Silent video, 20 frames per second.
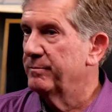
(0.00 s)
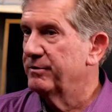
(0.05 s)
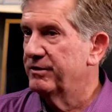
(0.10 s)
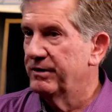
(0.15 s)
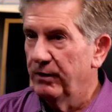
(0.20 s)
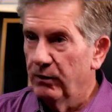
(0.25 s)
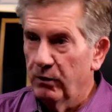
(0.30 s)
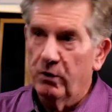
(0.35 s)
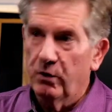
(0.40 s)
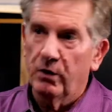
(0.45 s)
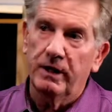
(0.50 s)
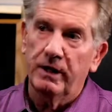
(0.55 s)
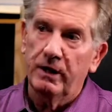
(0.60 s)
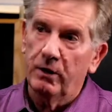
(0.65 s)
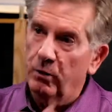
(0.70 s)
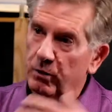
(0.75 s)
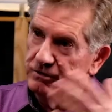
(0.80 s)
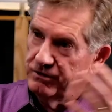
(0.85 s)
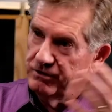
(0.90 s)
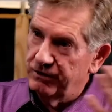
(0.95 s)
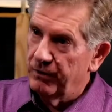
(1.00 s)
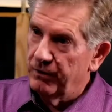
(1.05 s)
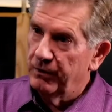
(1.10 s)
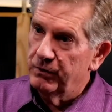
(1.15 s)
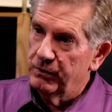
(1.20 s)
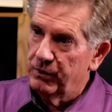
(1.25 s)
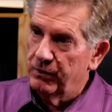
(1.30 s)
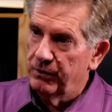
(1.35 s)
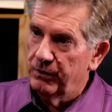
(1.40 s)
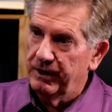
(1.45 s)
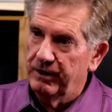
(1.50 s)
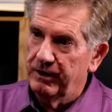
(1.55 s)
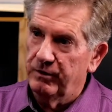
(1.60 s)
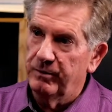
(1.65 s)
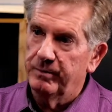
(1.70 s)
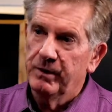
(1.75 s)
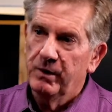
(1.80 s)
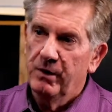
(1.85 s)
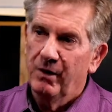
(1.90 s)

the Dale Carnegie course and our other curriculum